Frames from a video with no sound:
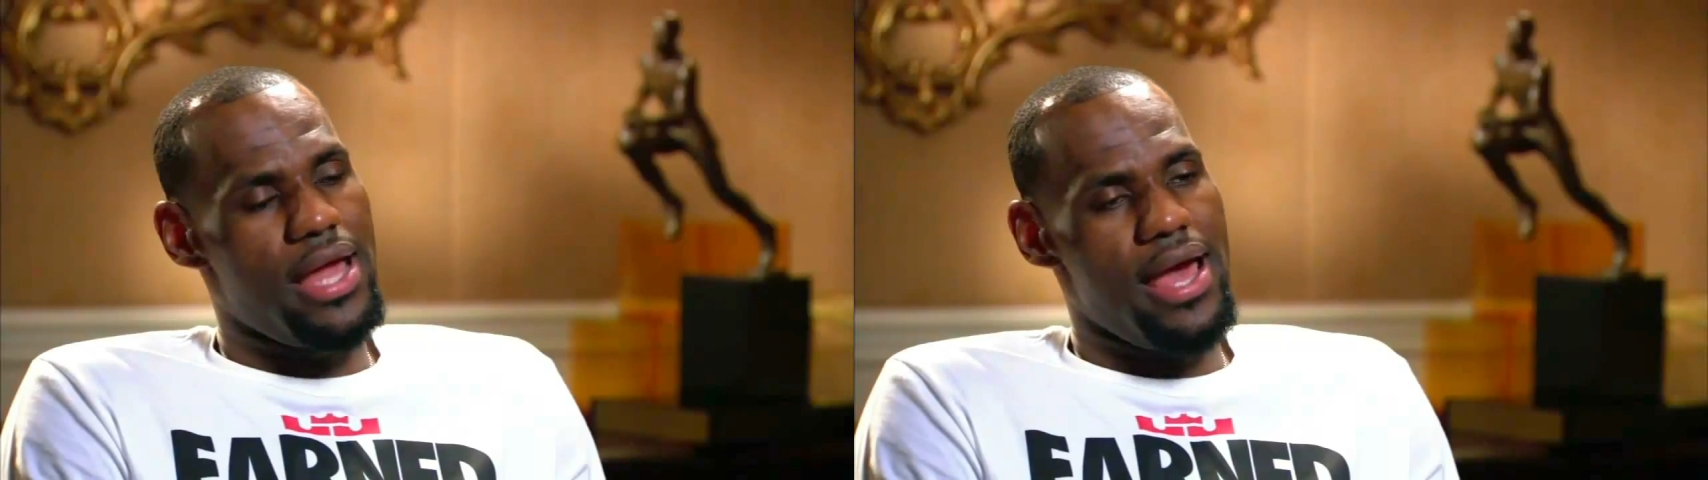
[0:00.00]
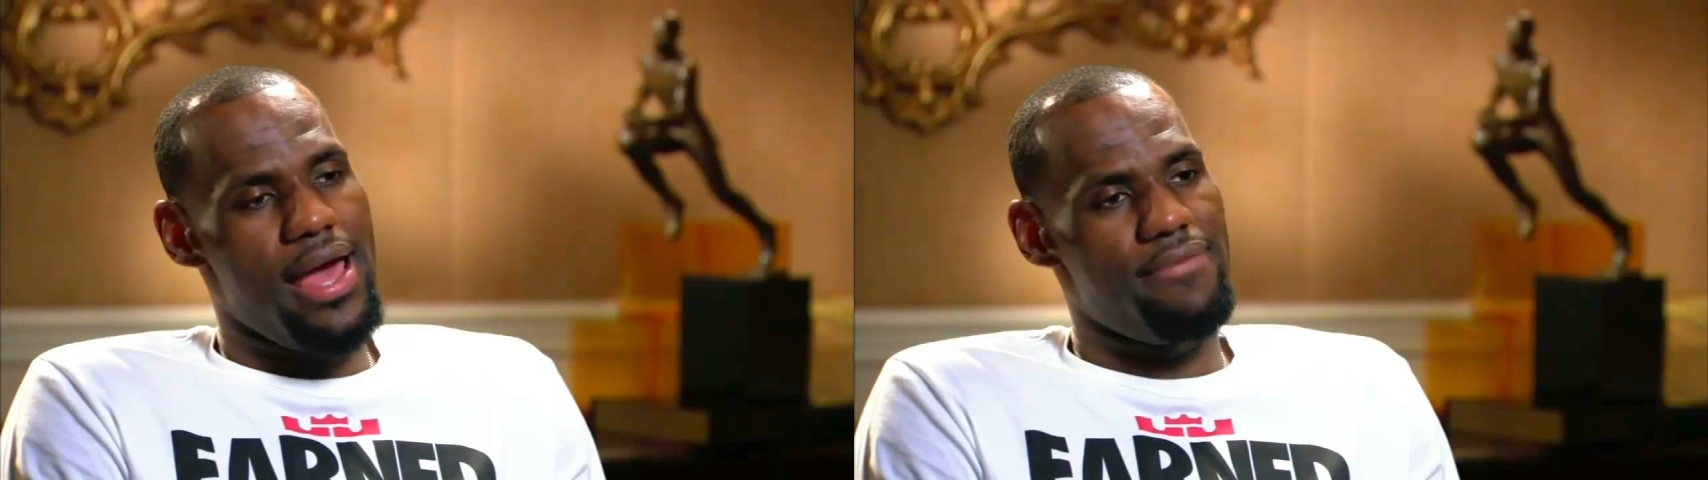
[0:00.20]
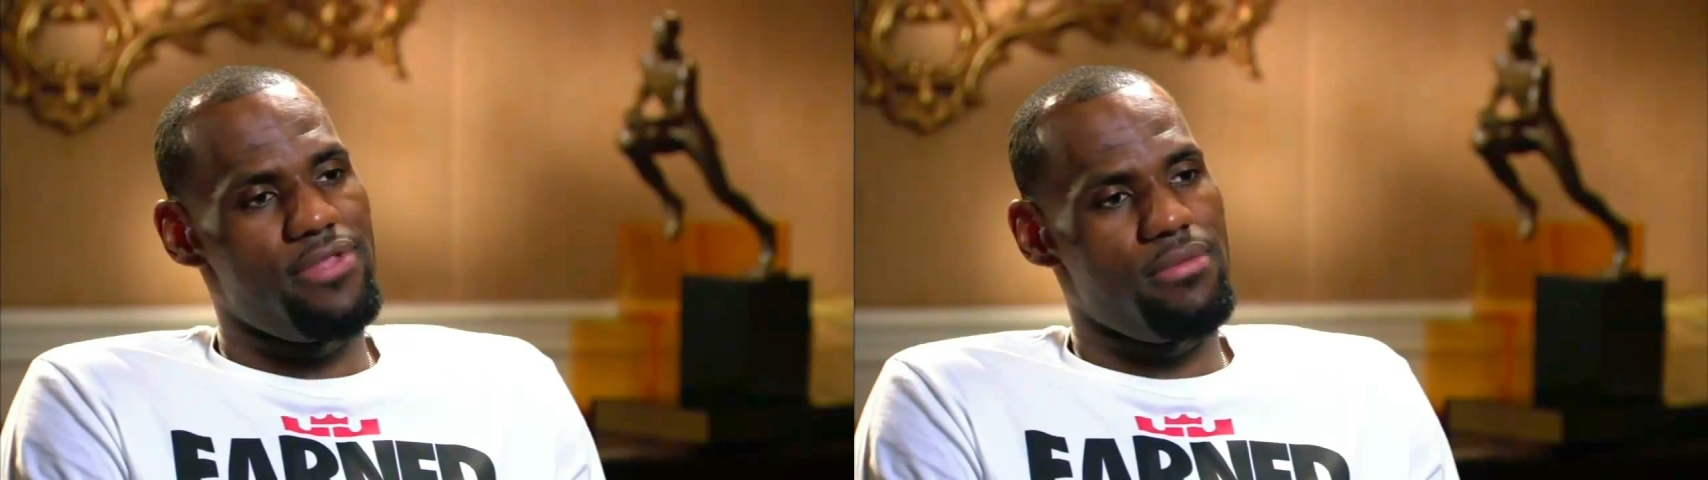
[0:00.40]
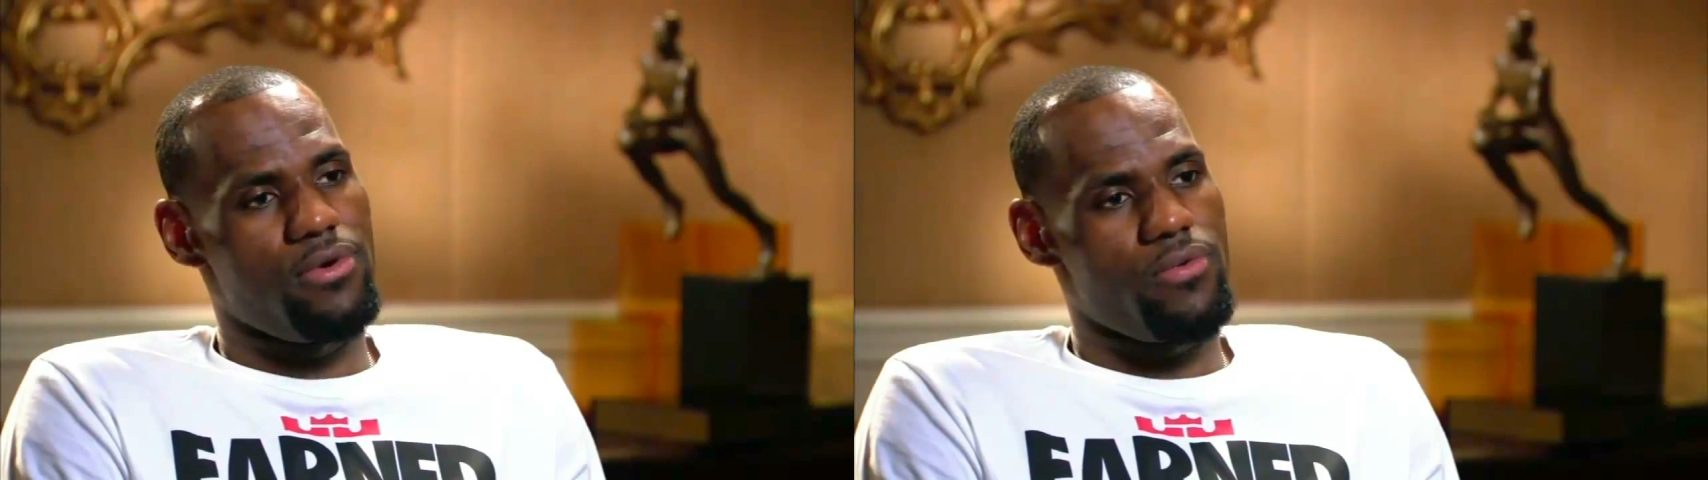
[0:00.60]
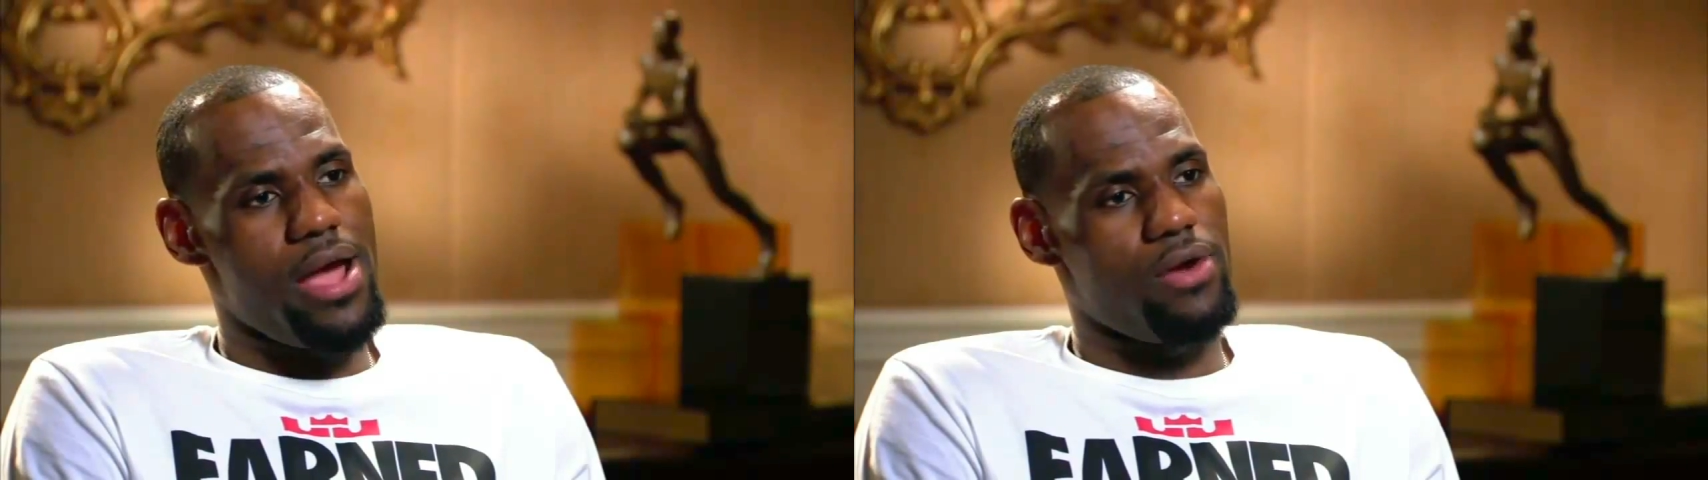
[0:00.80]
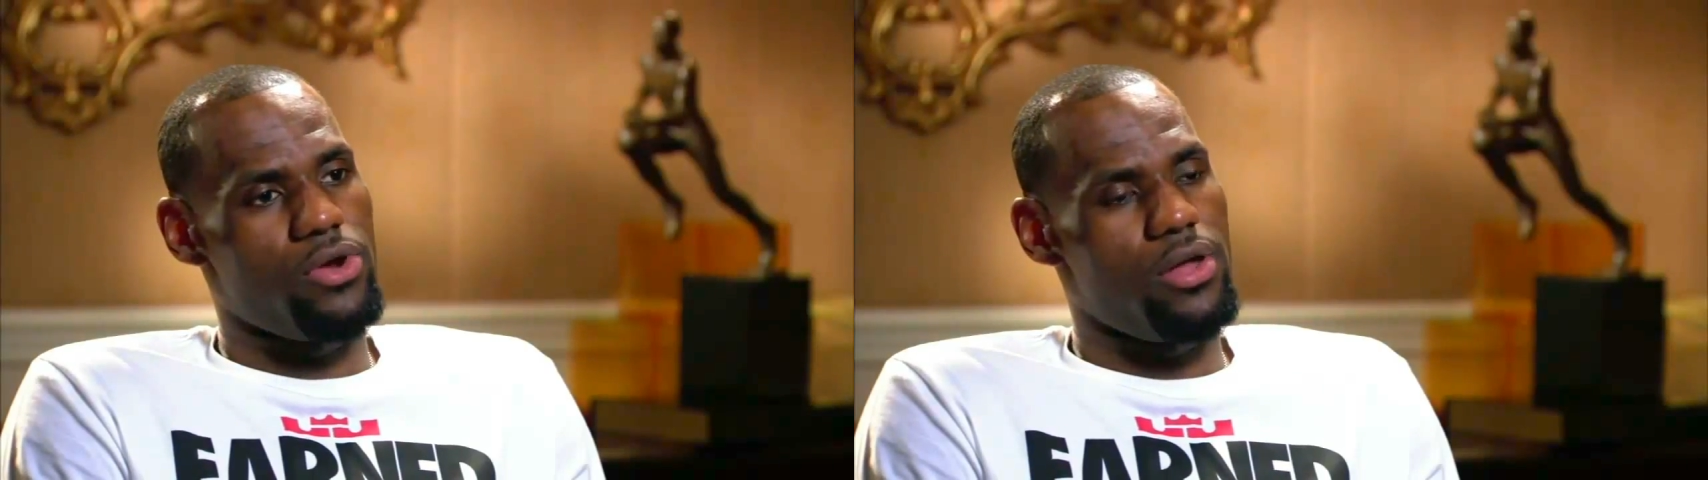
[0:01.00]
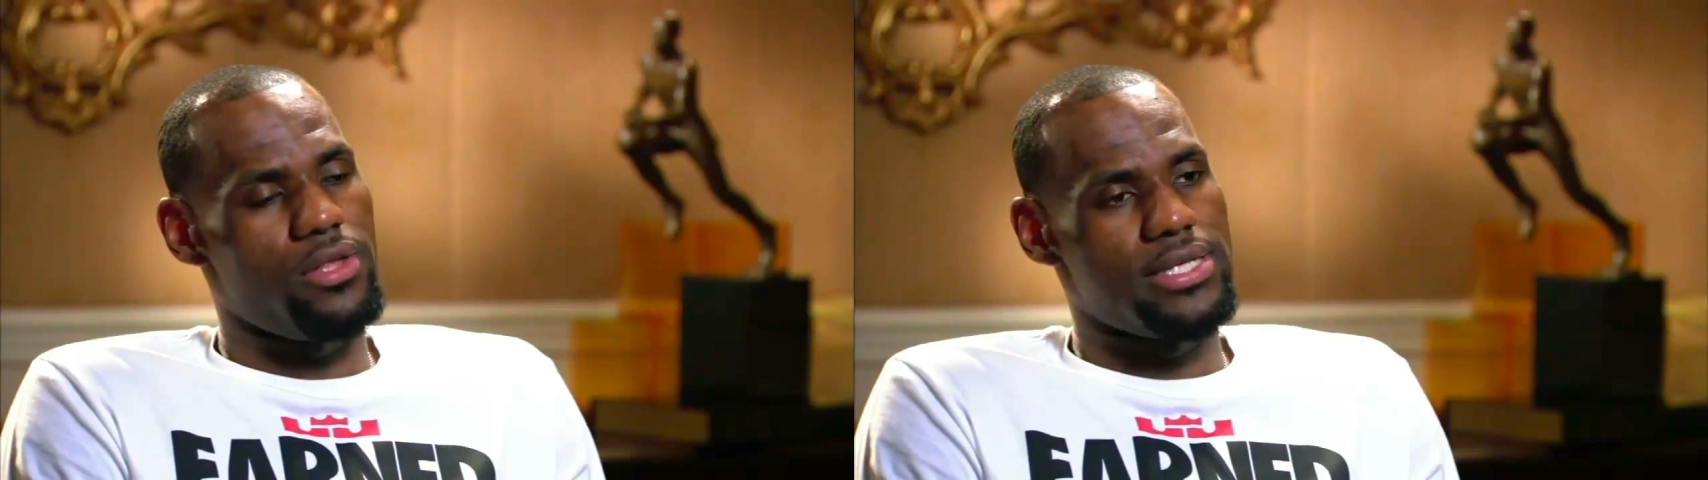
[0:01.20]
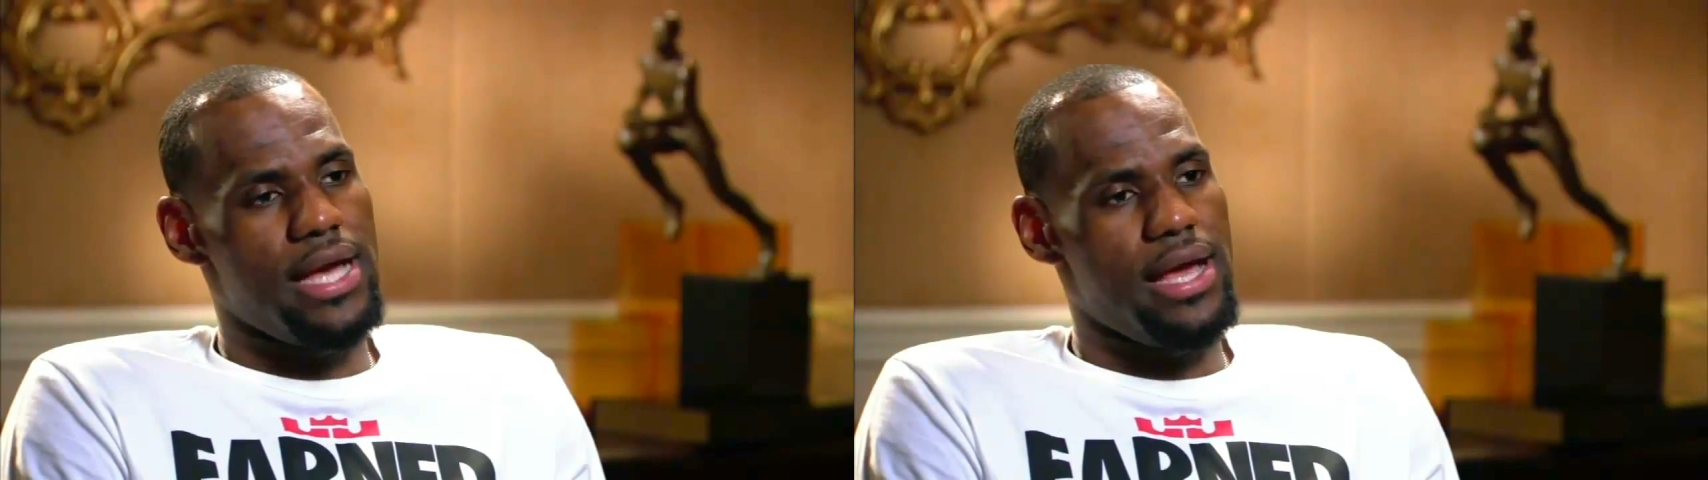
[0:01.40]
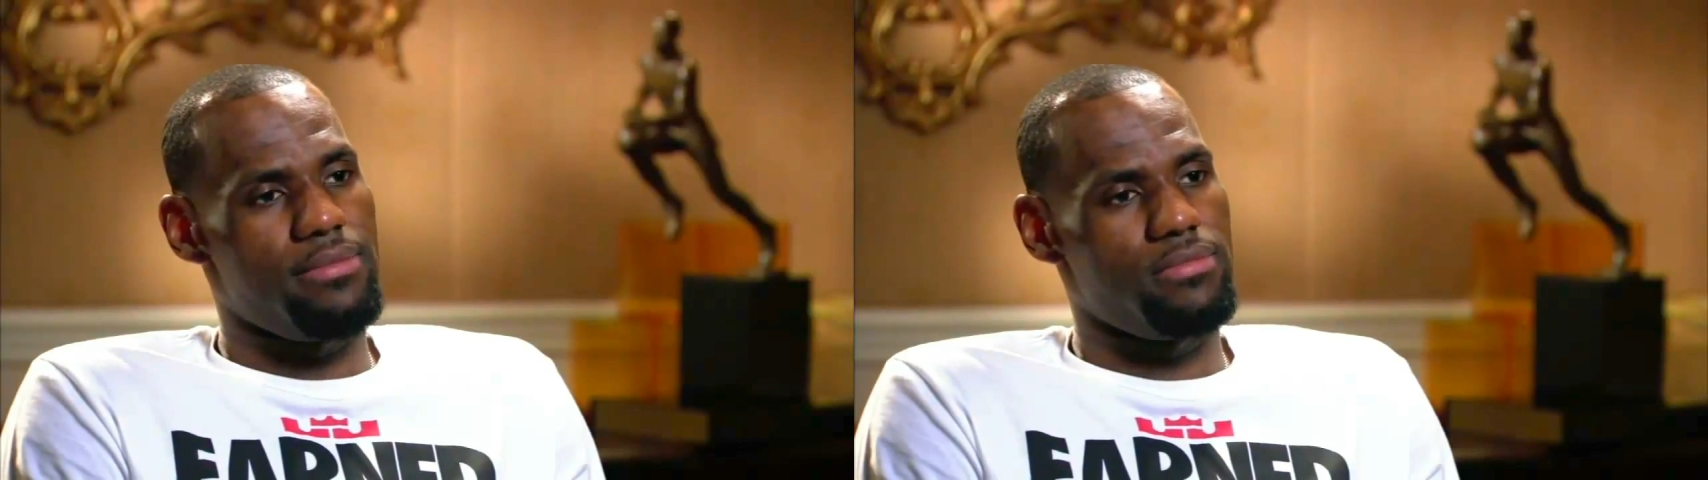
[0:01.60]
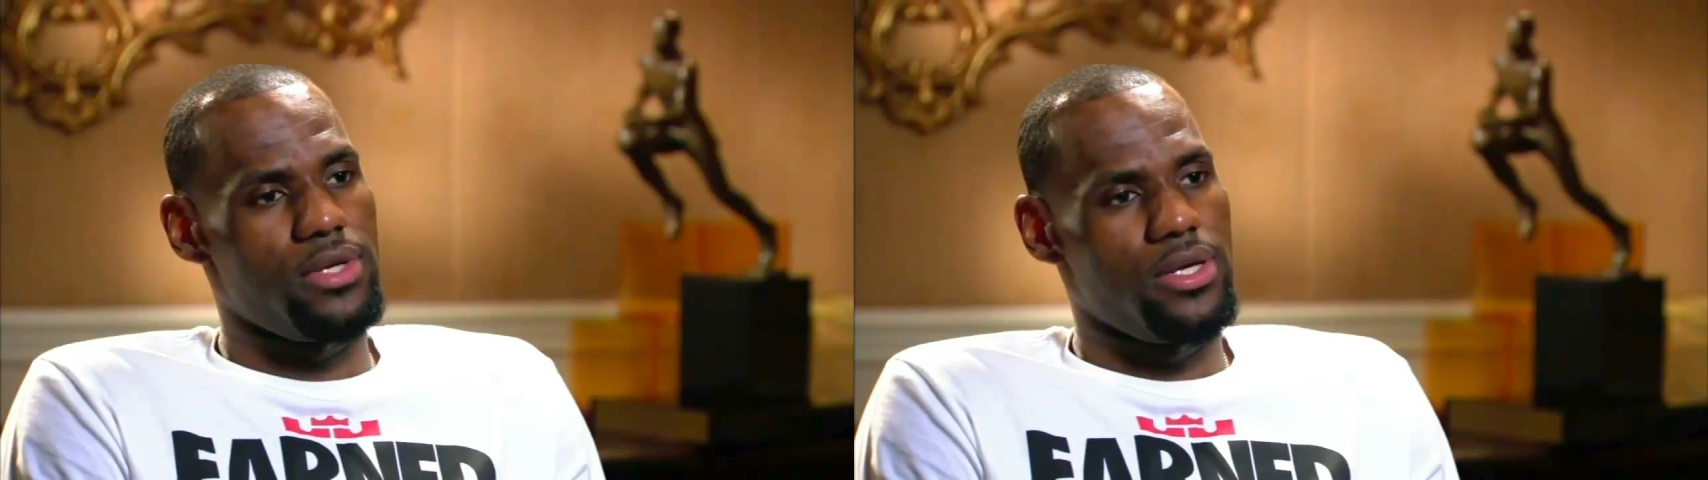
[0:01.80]
not have them around all the
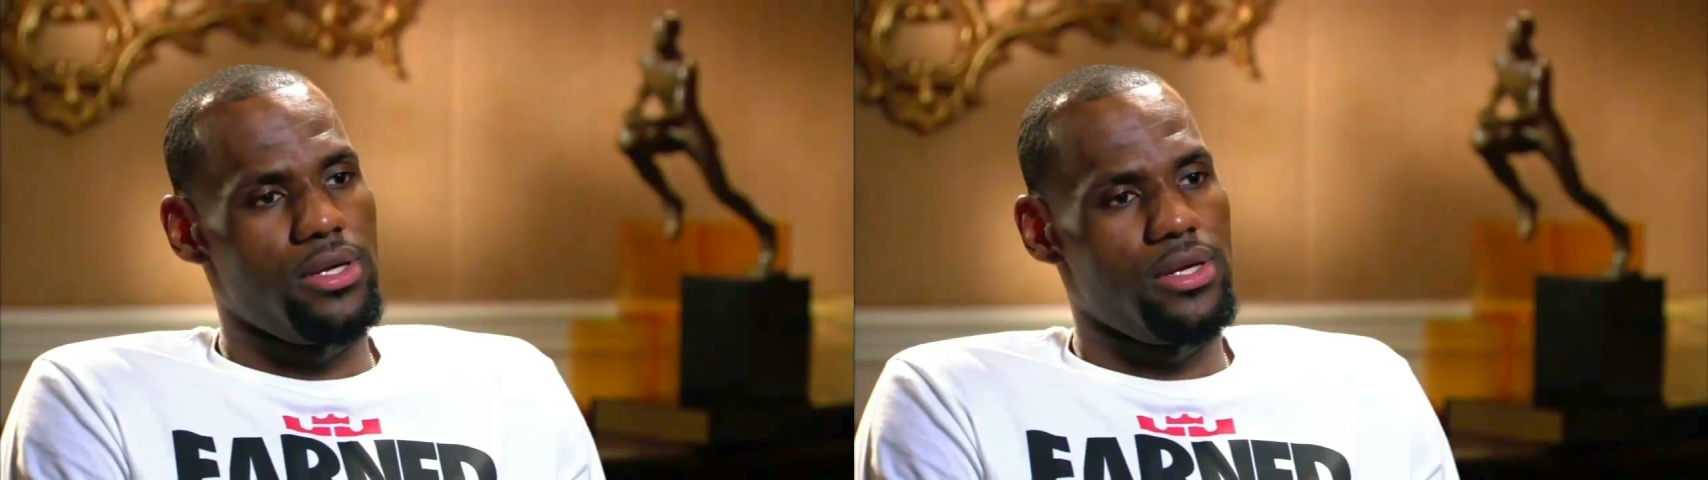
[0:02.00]
time,